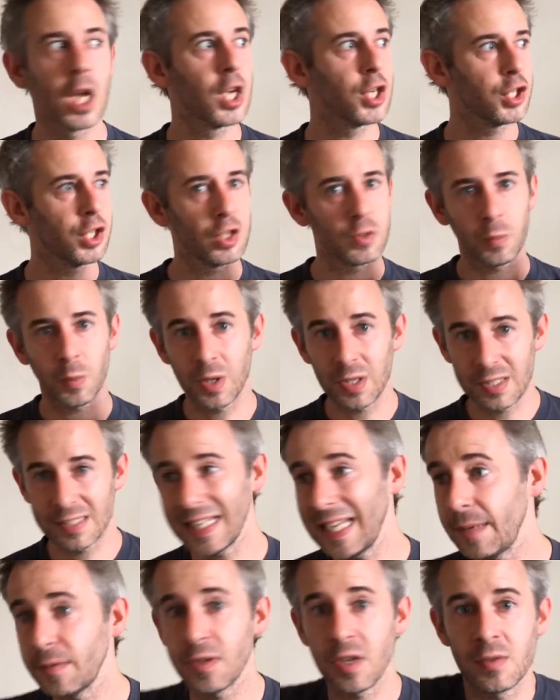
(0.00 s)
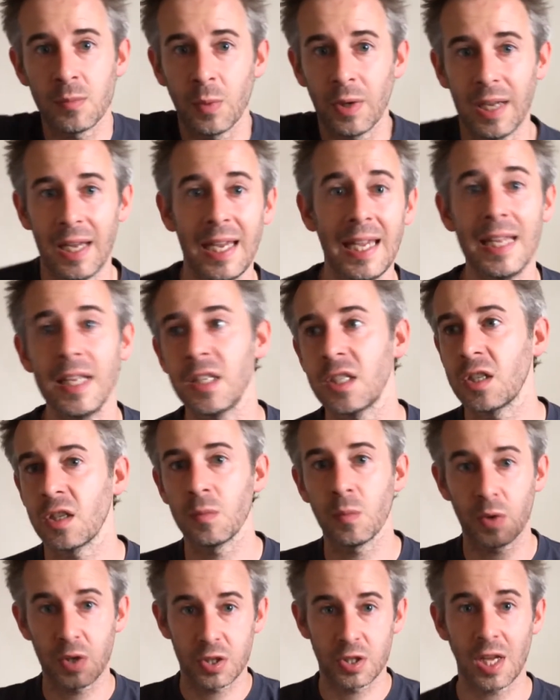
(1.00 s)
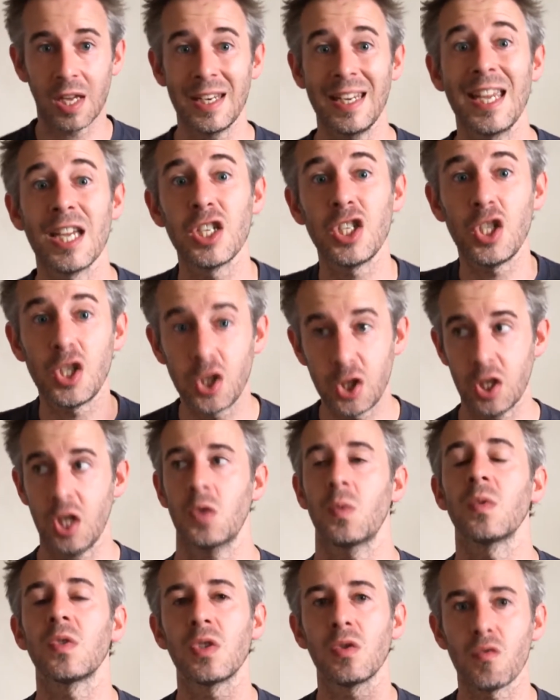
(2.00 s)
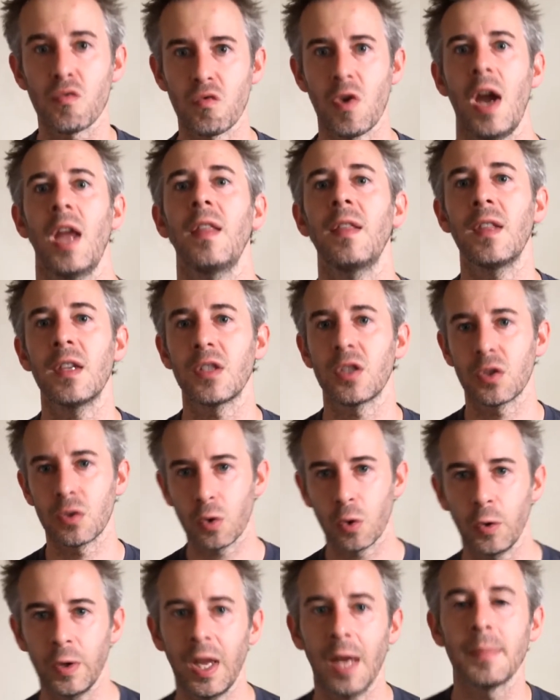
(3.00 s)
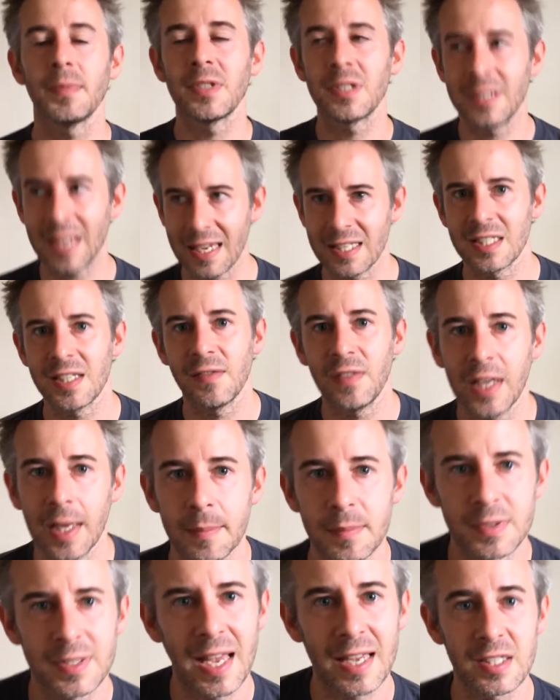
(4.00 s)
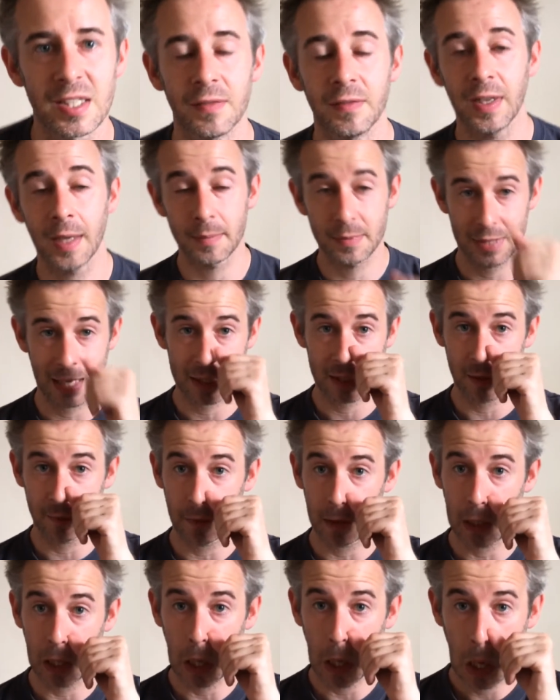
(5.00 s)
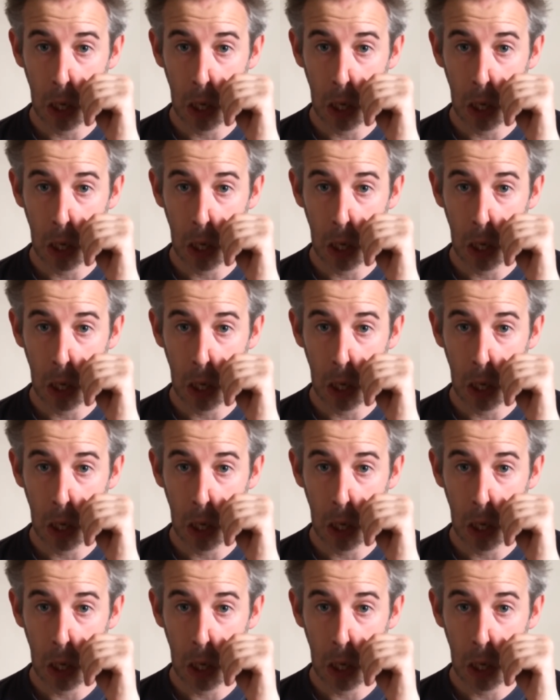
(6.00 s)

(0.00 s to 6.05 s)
She doesn't want to sleep, she doesn't want to eat, she doesn't want to study. She just wants to write this story obsessively, obsessively, obsessively.